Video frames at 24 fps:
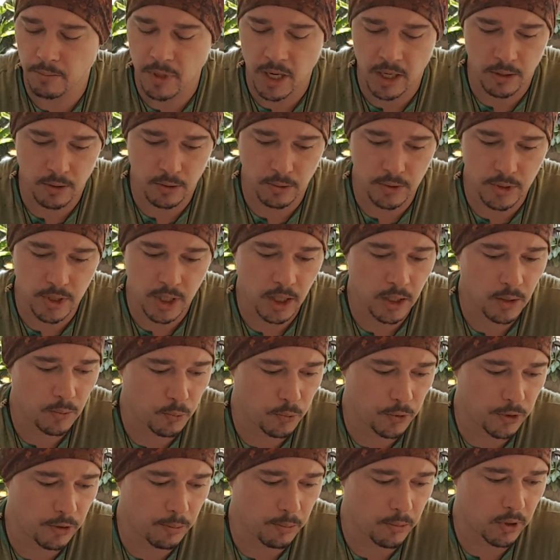medical team
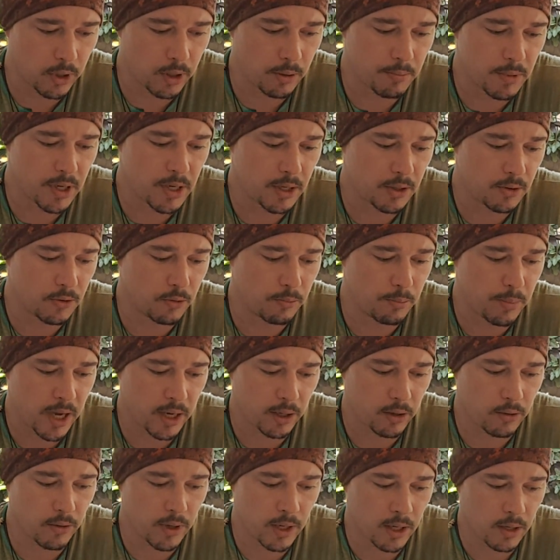with my medical
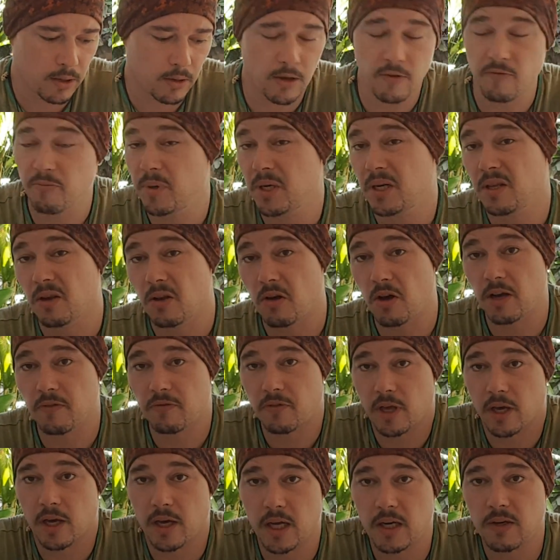background. I've been a
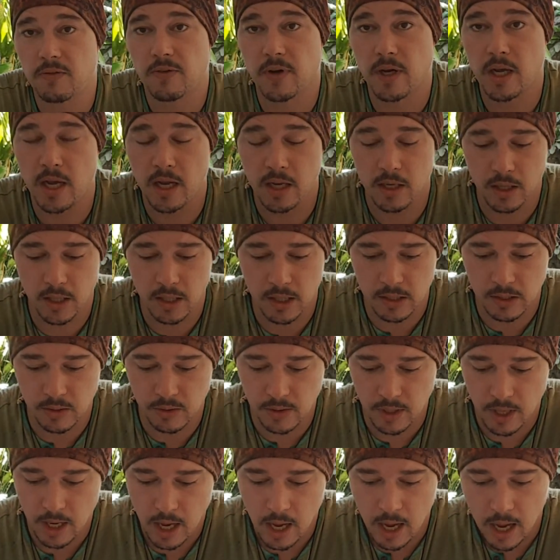lifeguard for 8
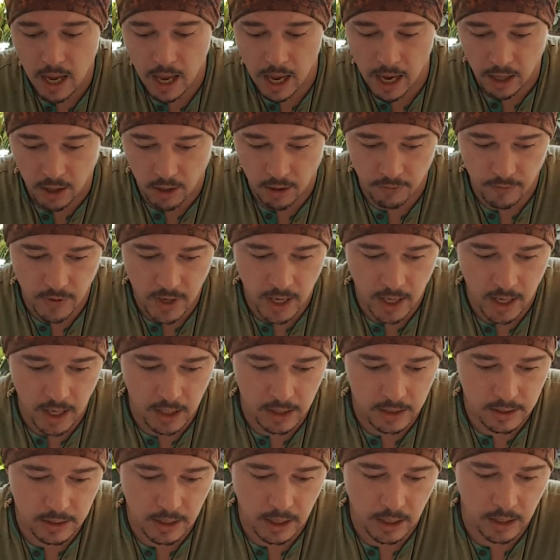years, and I've
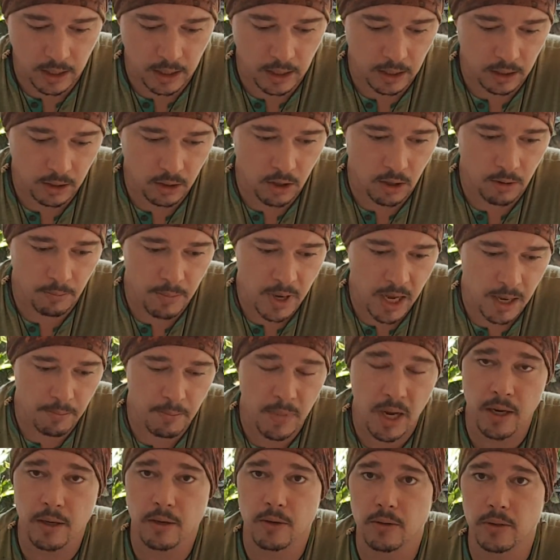had combat
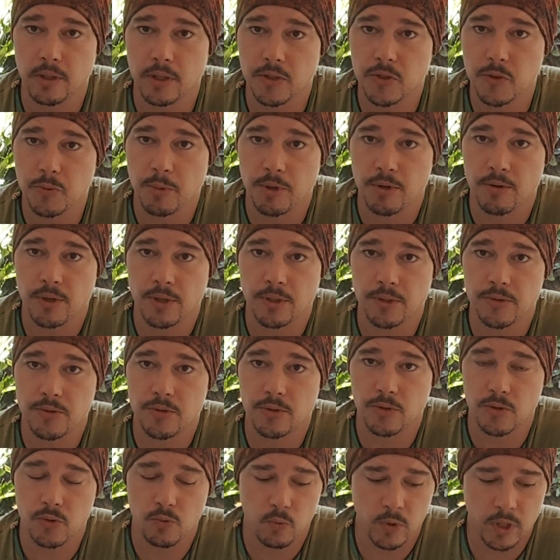medical experience
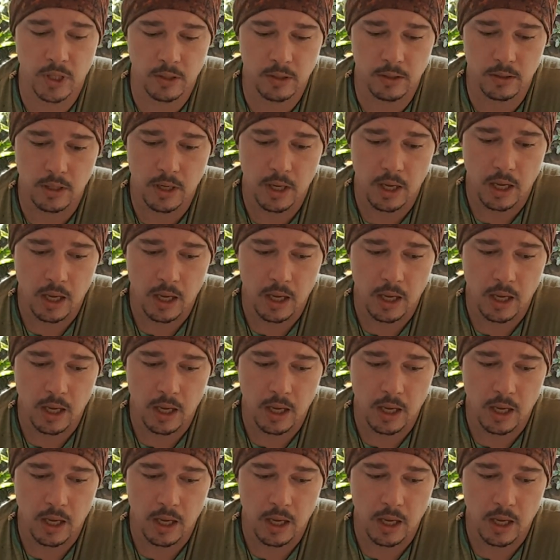as well.